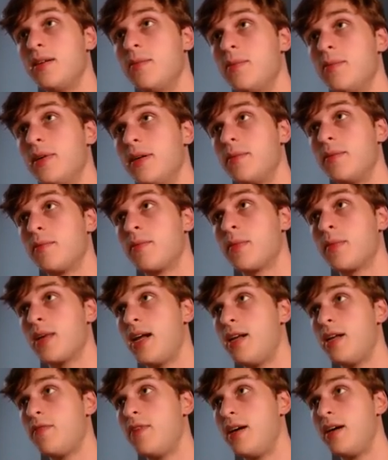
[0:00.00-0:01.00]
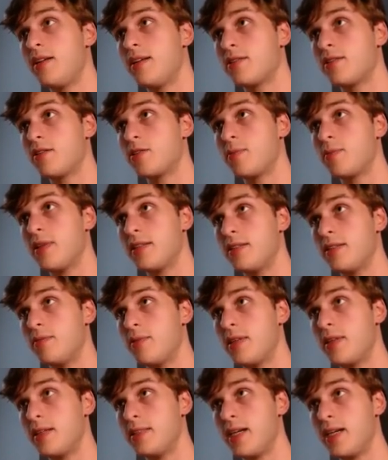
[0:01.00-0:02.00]
But any file that starts with a,
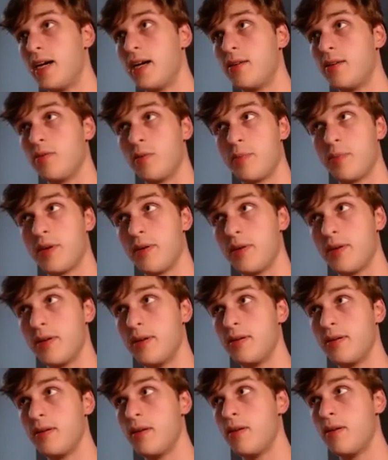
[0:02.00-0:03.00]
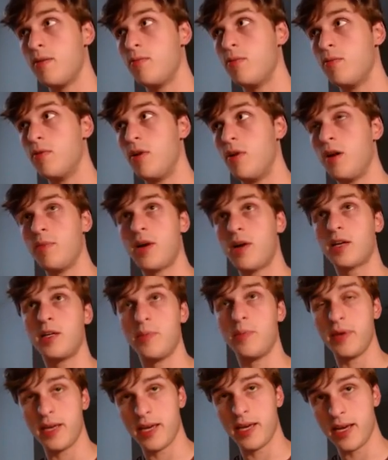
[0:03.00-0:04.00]
with a dot or a period will automatically
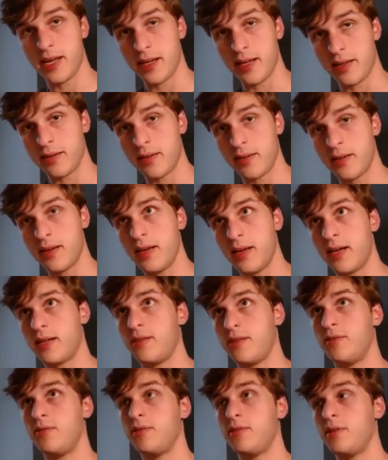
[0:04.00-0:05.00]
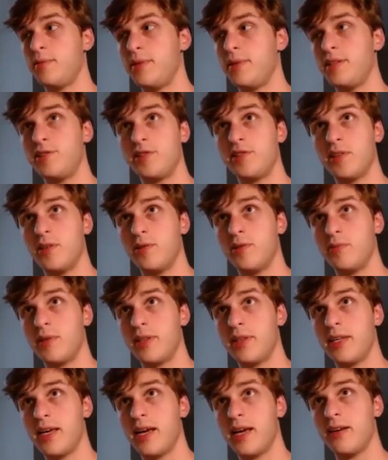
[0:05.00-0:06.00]
be hidden and can only be shown with
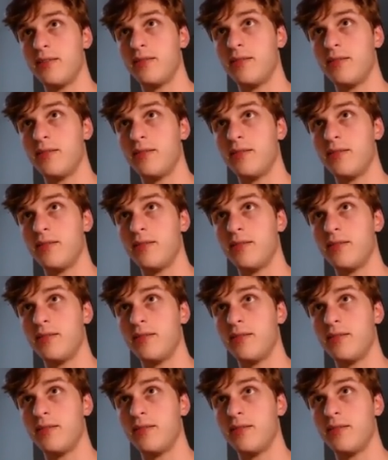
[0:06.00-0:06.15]
the L,